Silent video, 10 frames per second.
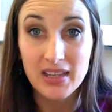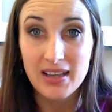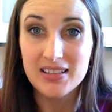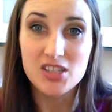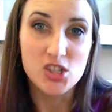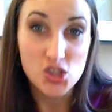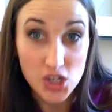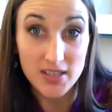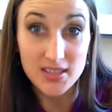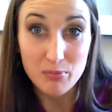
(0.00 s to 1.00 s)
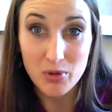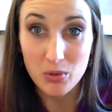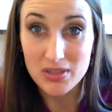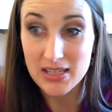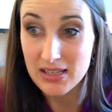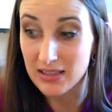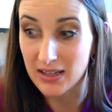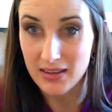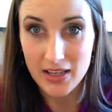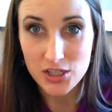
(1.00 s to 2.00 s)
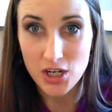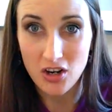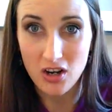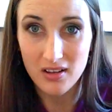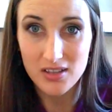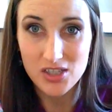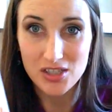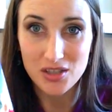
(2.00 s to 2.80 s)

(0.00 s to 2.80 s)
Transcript: and this is just a protein, unlike Shakeology.